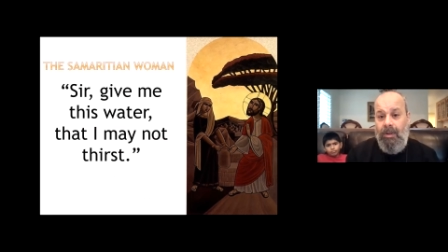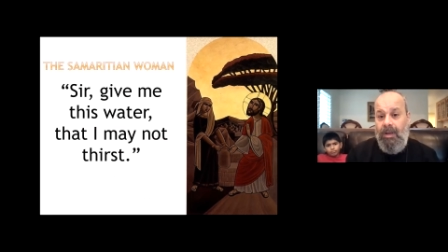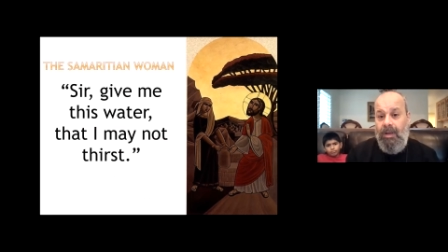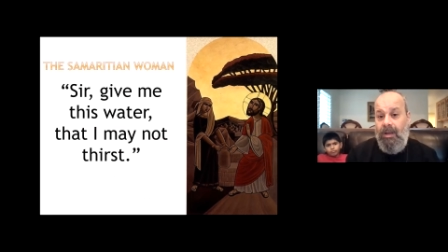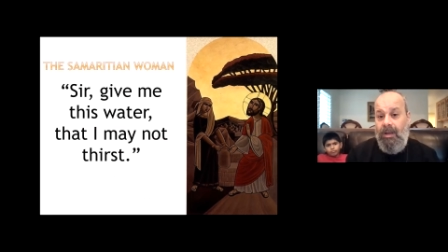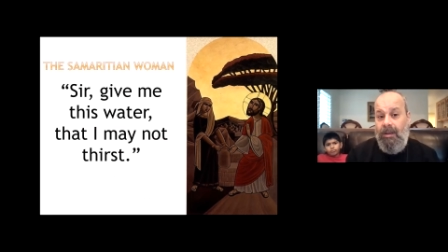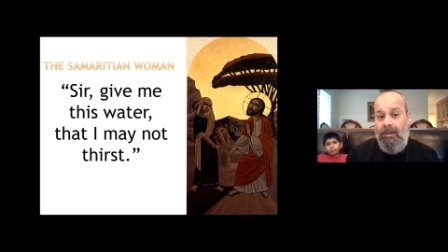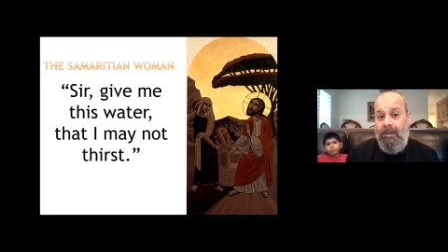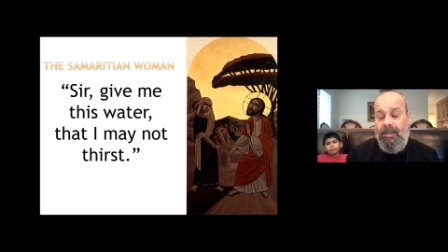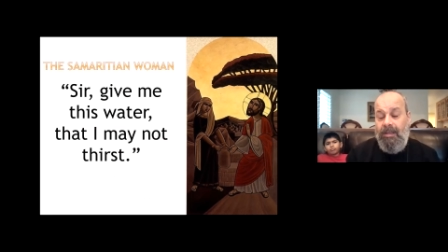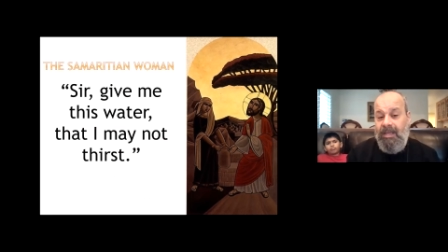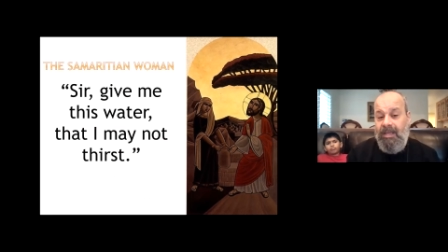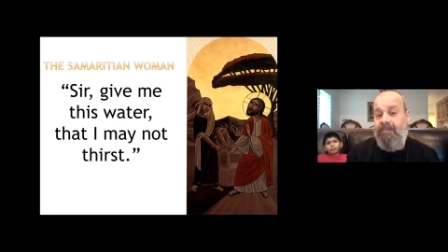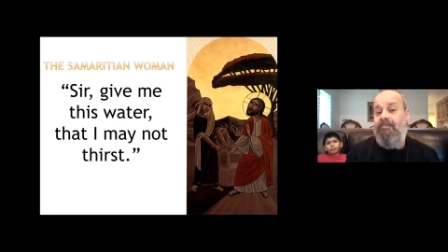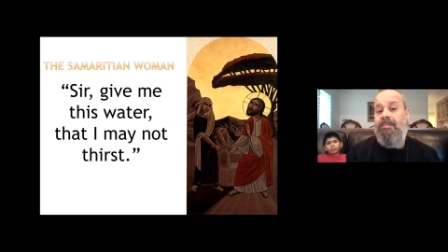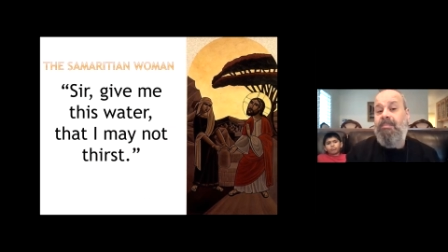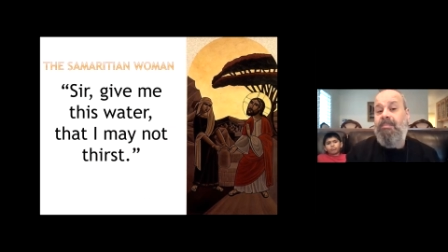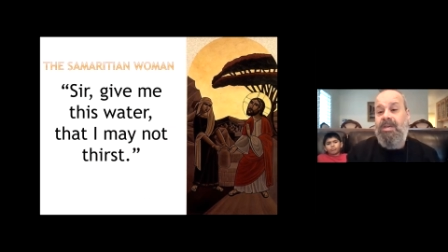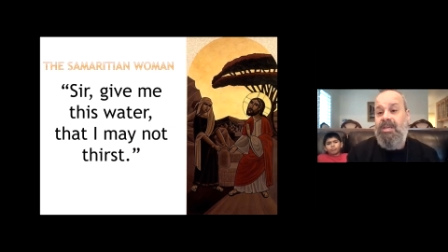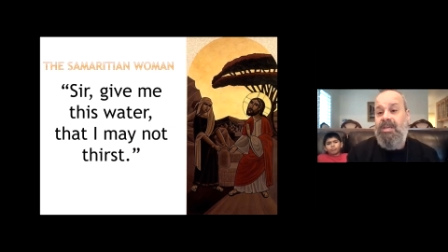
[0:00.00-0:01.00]
uh, give
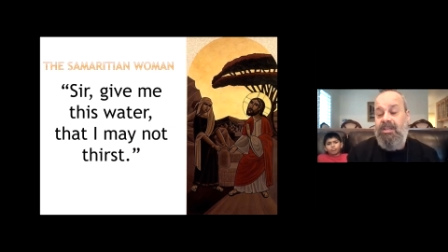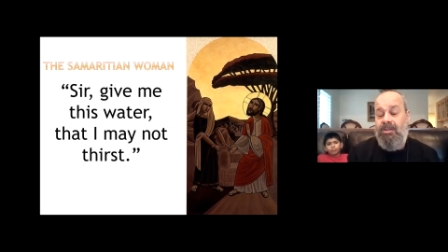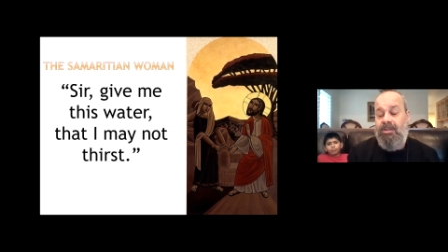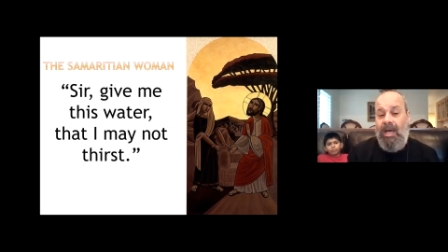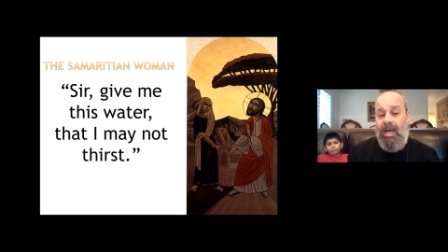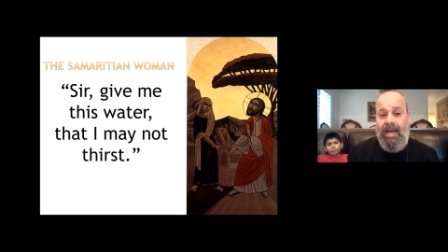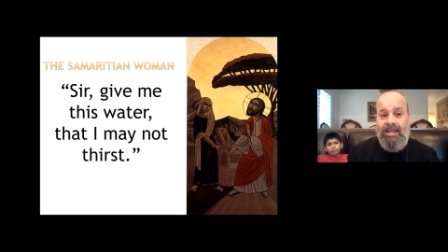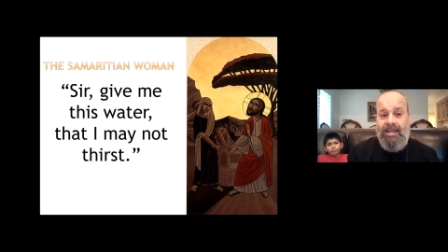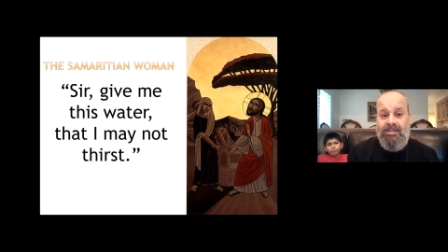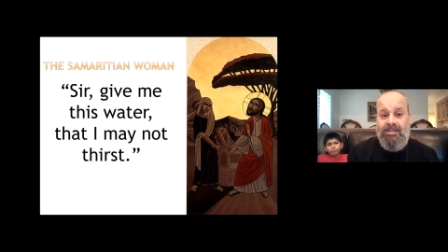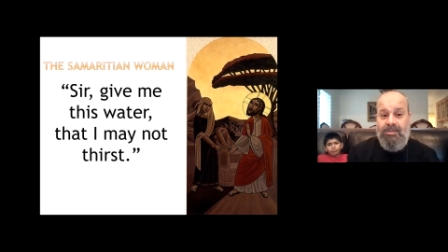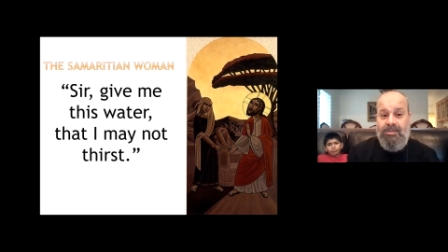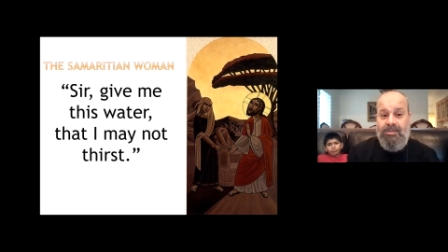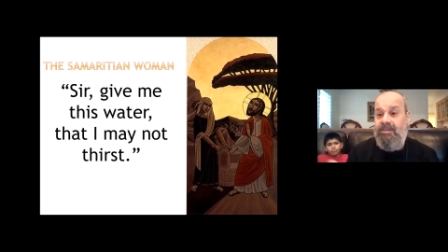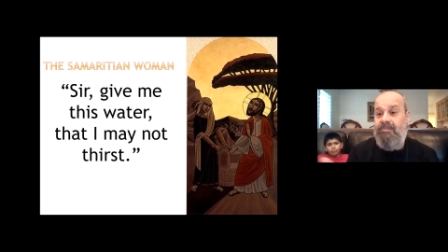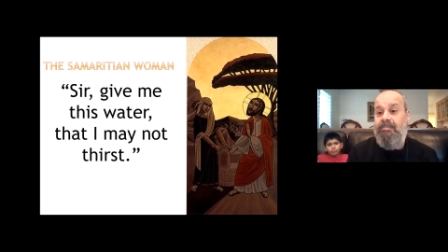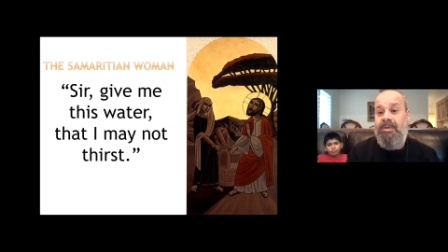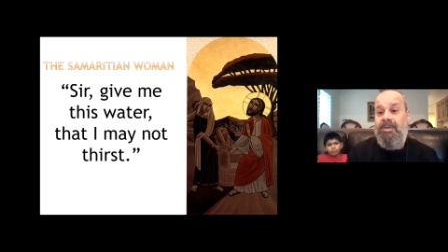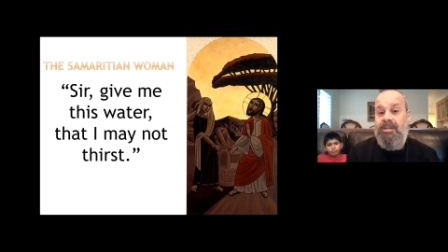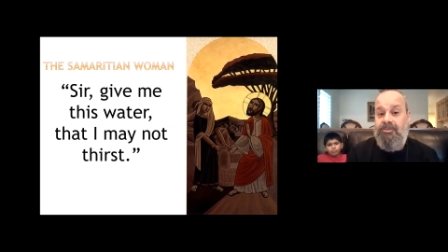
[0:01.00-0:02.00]
me, he asked her,
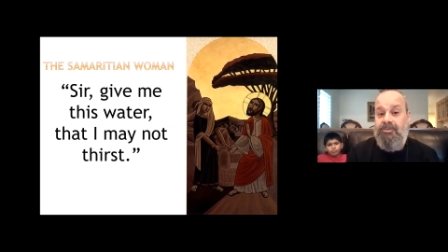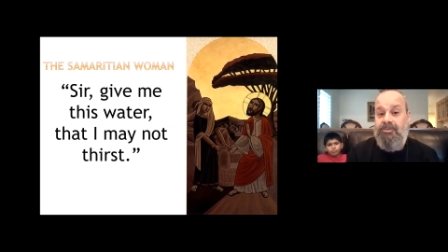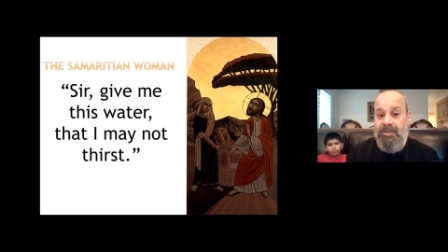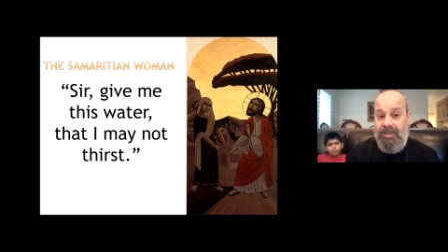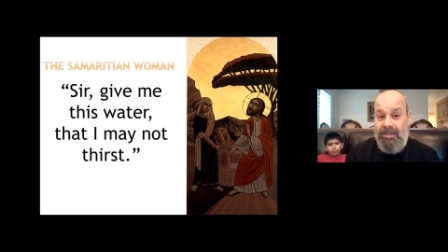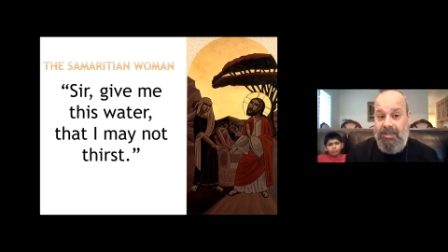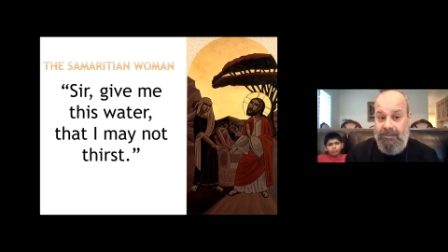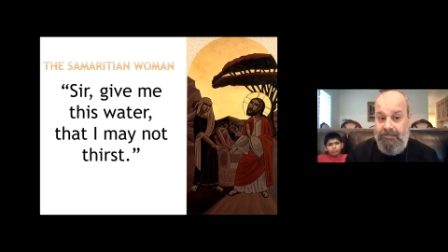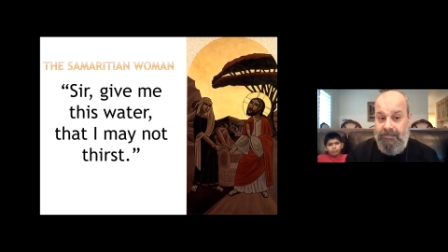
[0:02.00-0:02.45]
give me a drink.